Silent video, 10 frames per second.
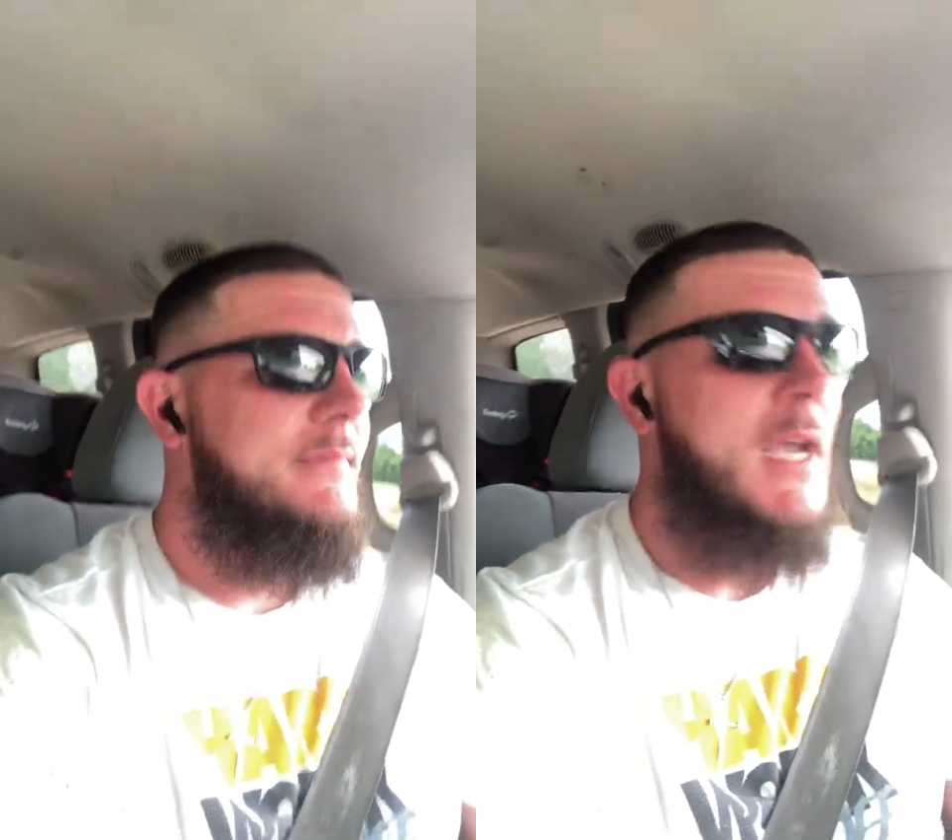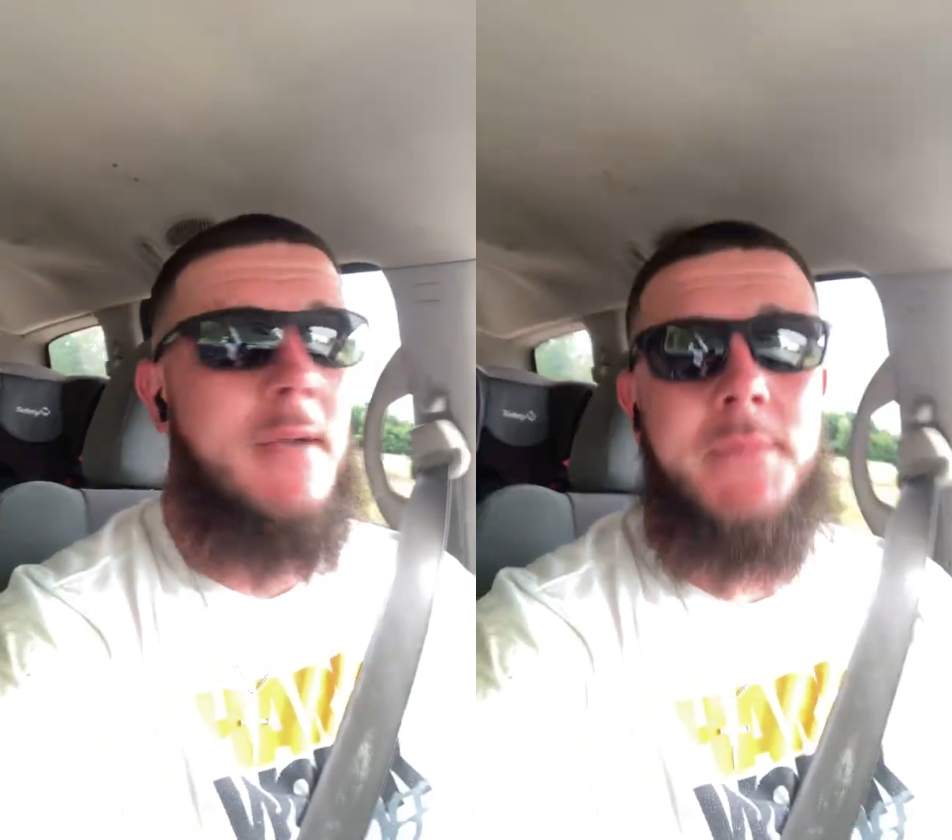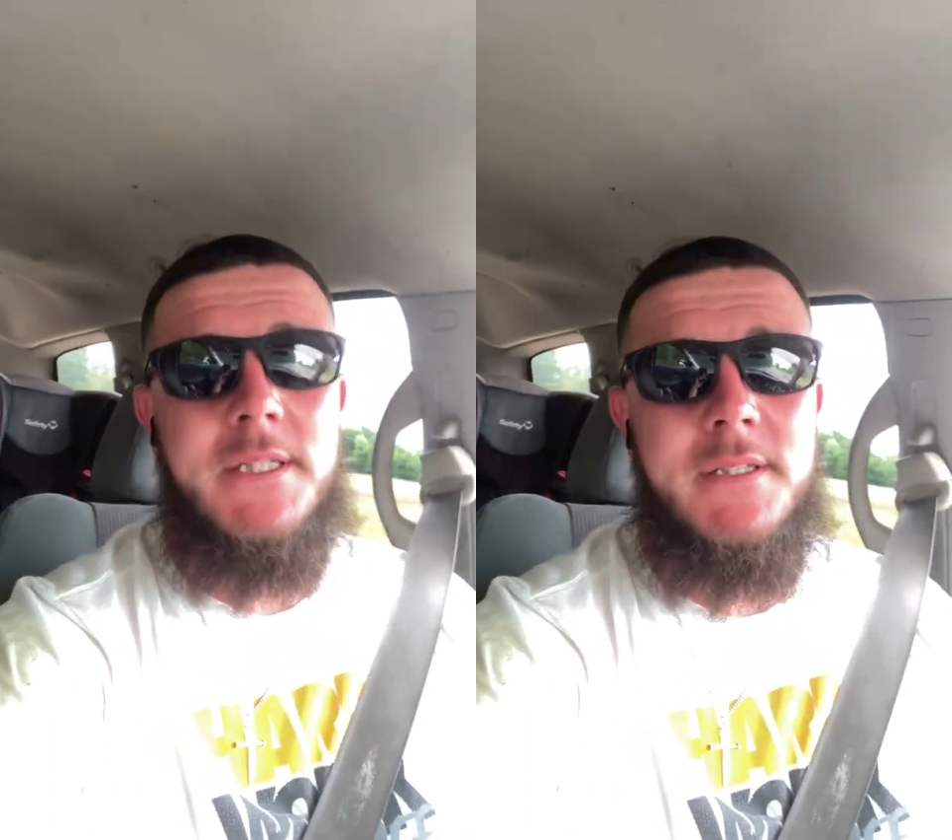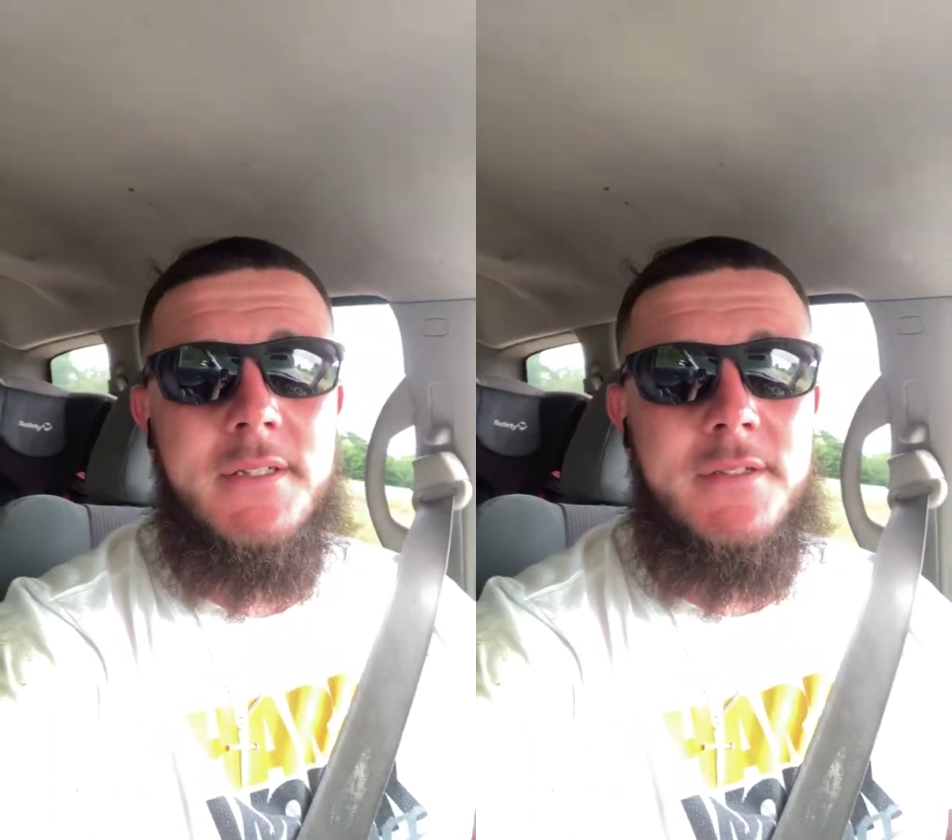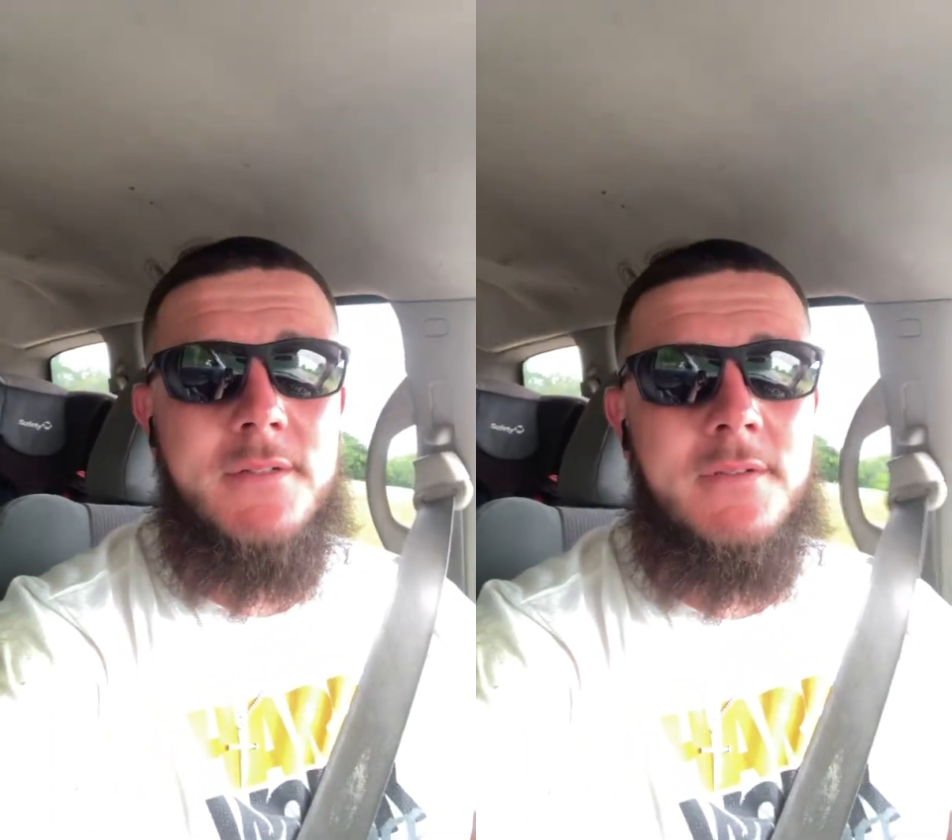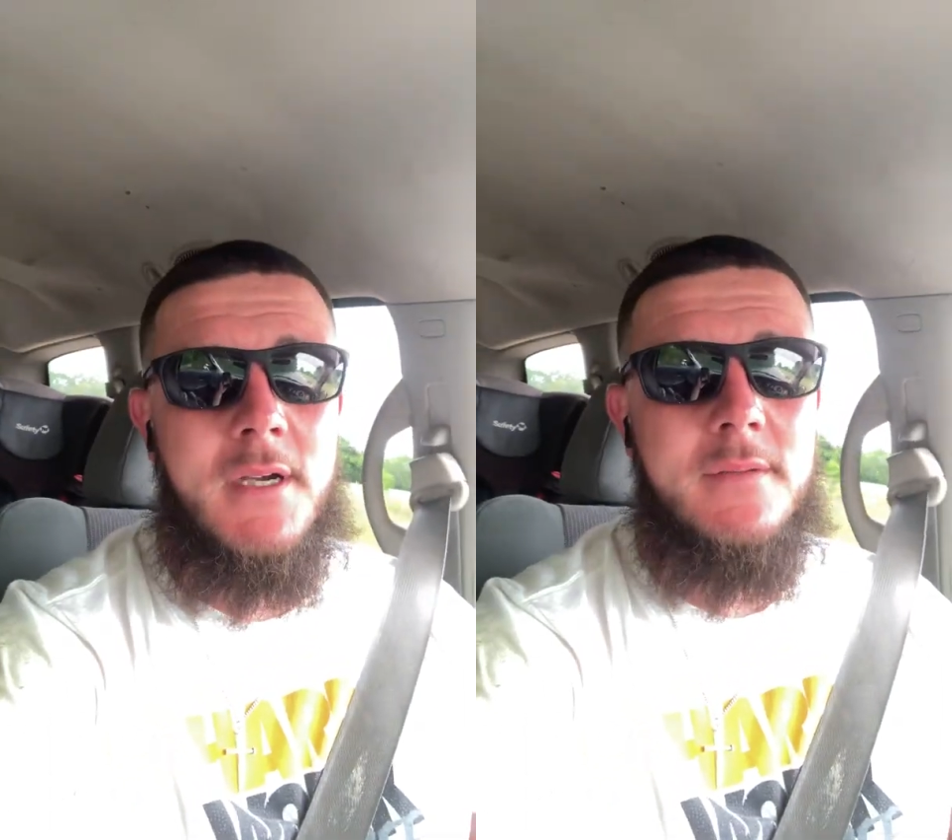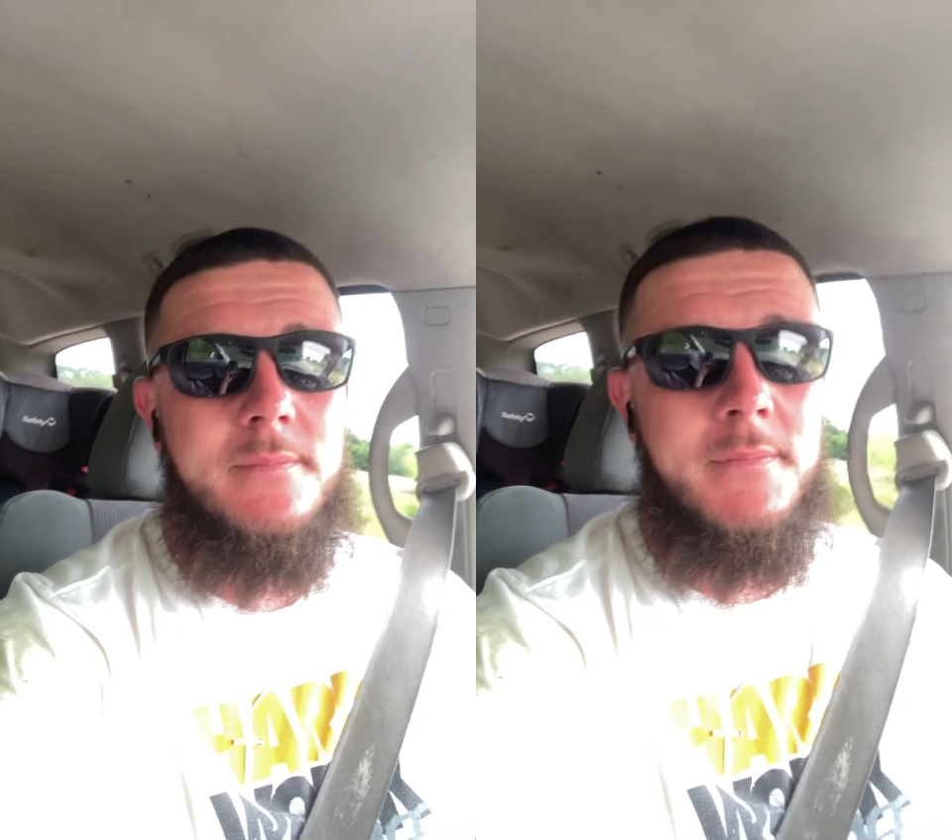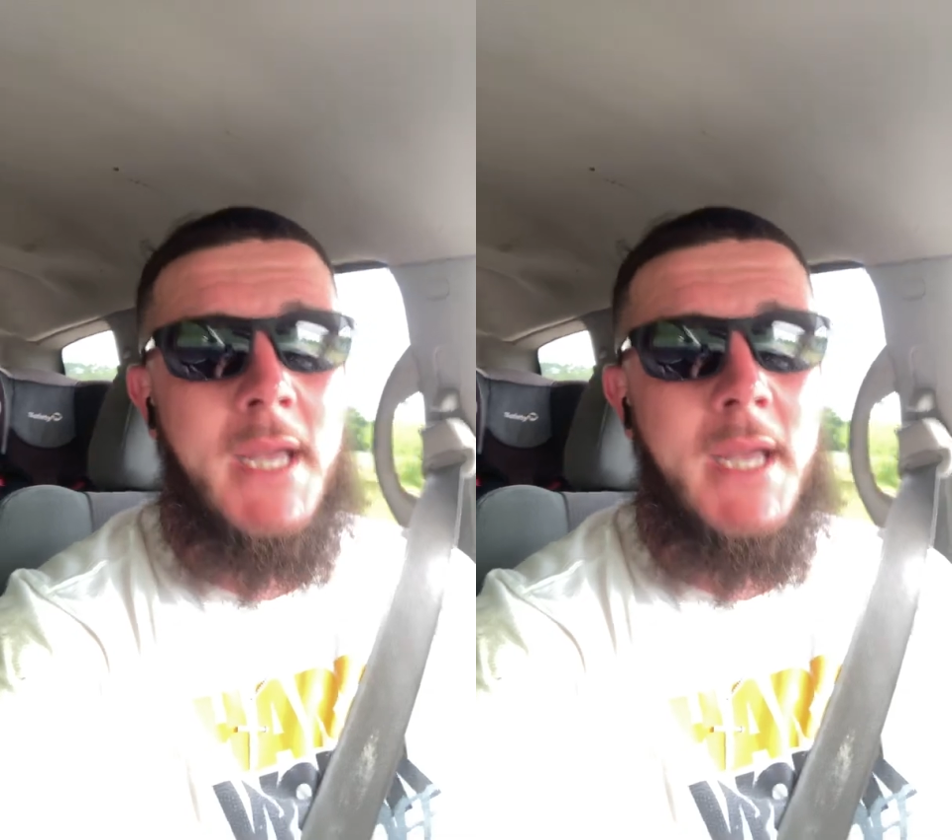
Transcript: I beat this dude up bad.